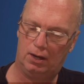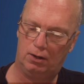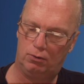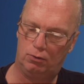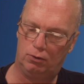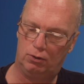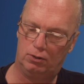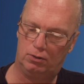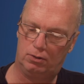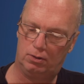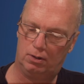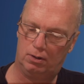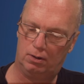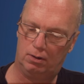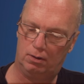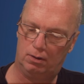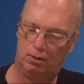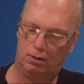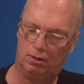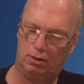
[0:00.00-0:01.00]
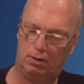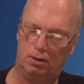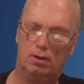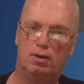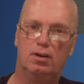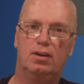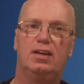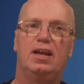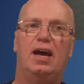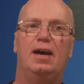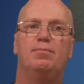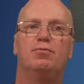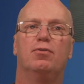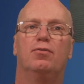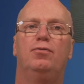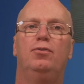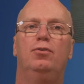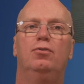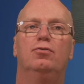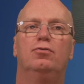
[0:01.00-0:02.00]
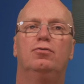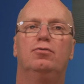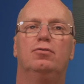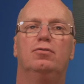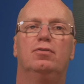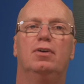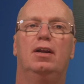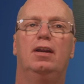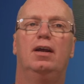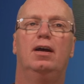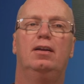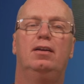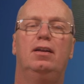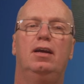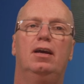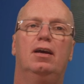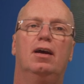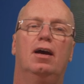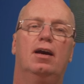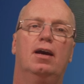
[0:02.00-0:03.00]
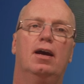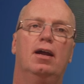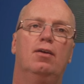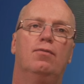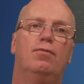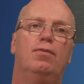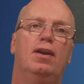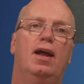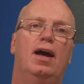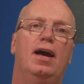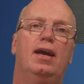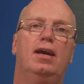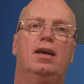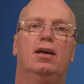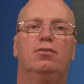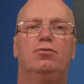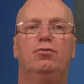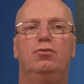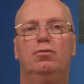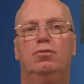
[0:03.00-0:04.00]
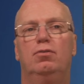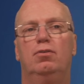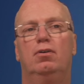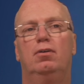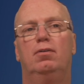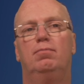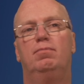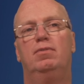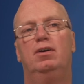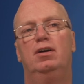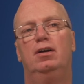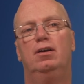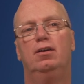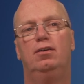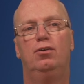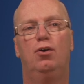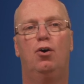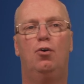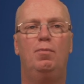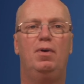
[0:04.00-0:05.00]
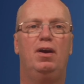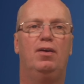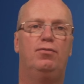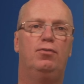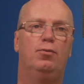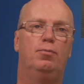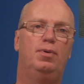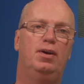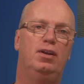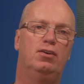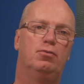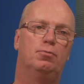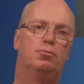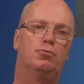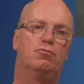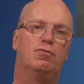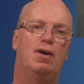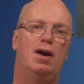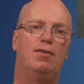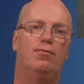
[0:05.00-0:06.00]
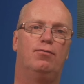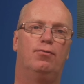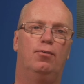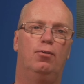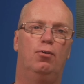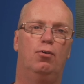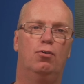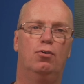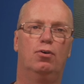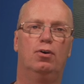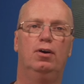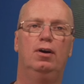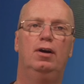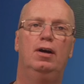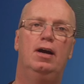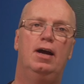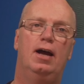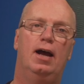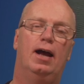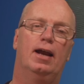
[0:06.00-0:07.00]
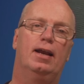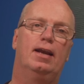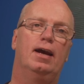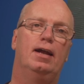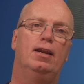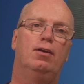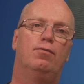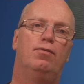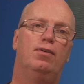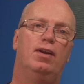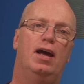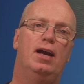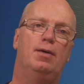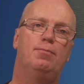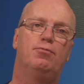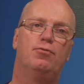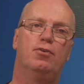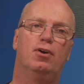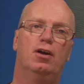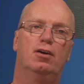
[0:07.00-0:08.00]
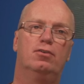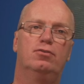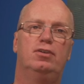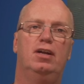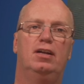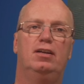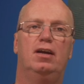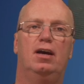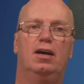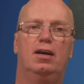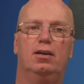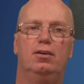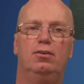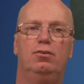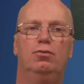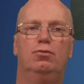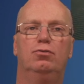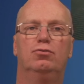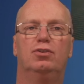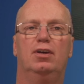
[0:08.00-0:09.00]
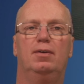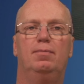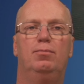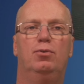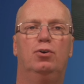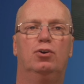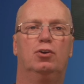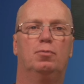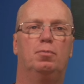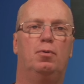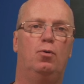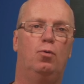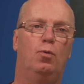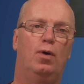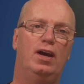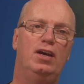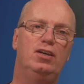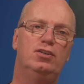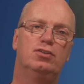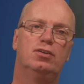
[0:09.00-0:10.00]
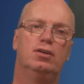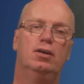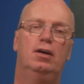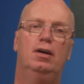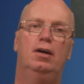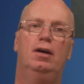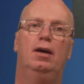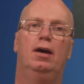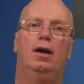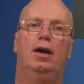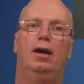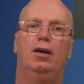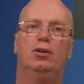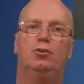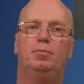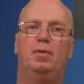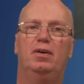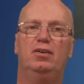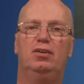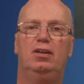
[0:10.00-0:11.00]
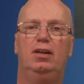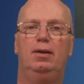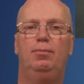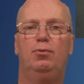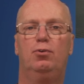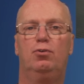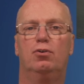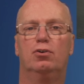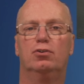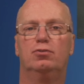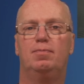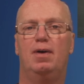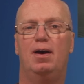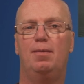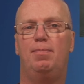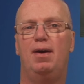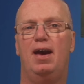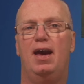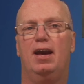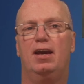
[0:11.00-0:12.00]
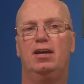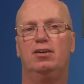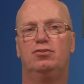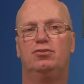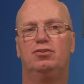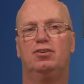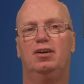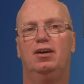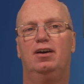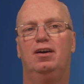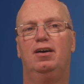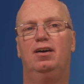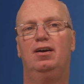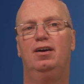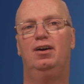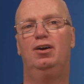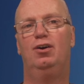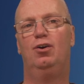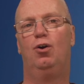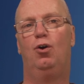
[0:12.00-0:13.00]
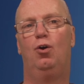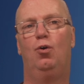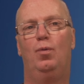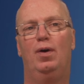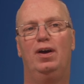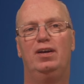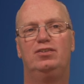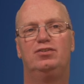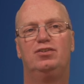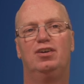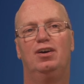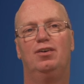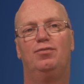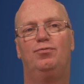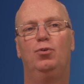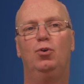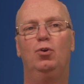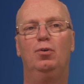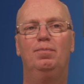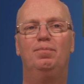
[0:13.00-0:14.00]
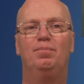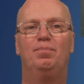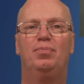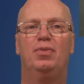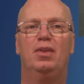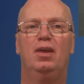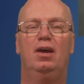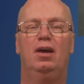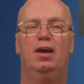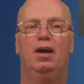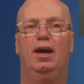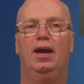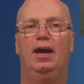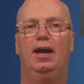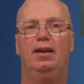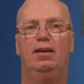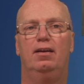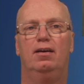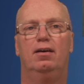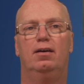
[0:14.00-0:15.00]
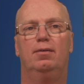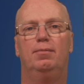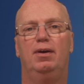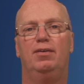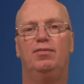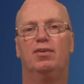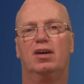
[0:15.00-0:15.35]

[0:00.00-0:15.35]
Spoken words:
third types of use. And I think I kind of like, as you know me if you've been subscribed for longer, I kind of like products that I can use in multiple ways, especially because my bag is always full. And if I